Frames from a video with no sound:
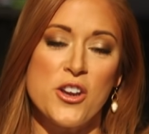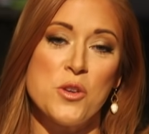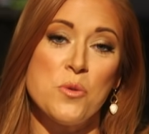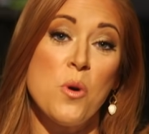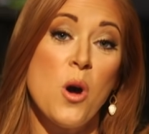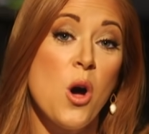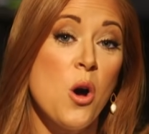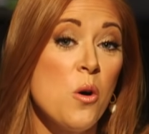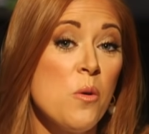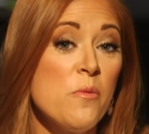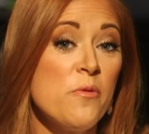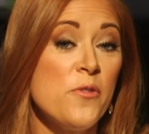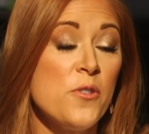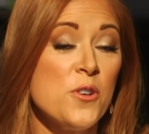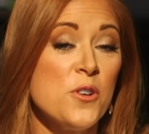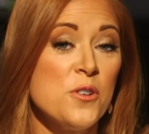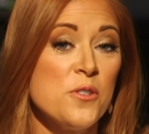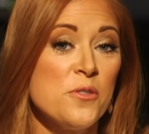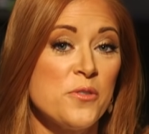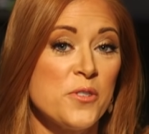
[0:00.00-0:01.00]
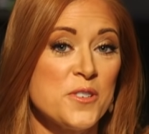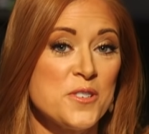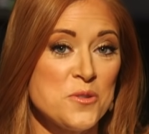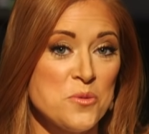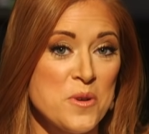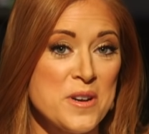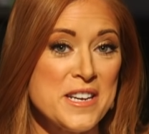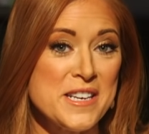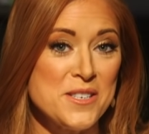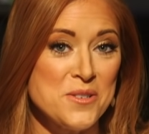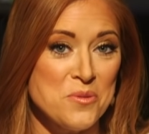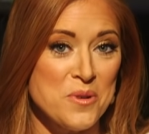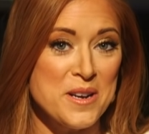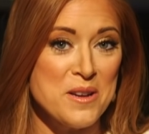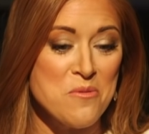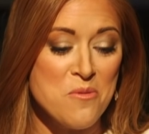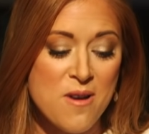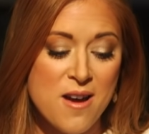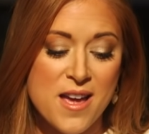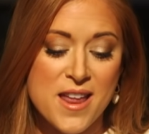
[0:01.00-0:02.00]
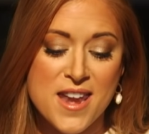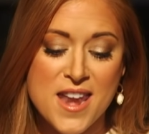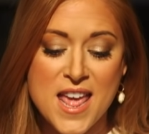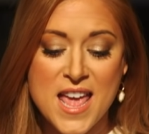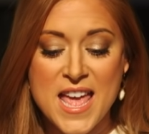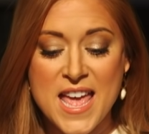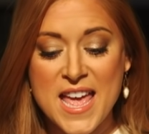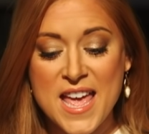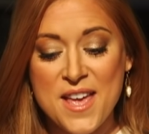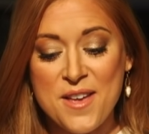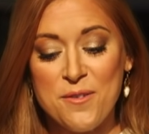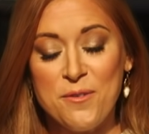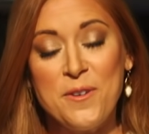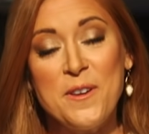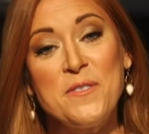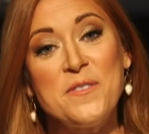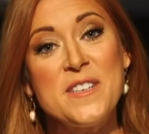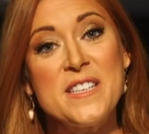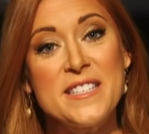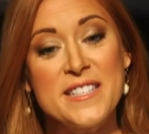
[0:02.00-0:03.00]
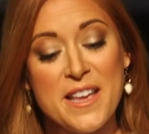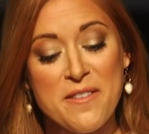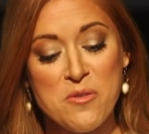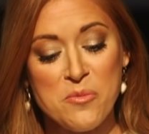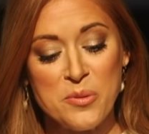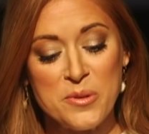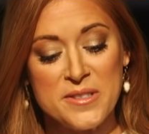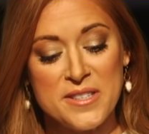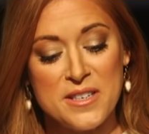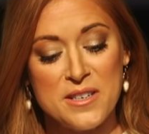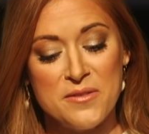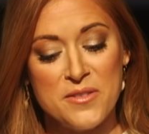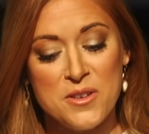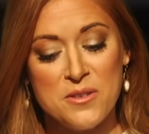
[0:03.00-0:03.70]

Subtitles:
you hopeful for 2021? 57% of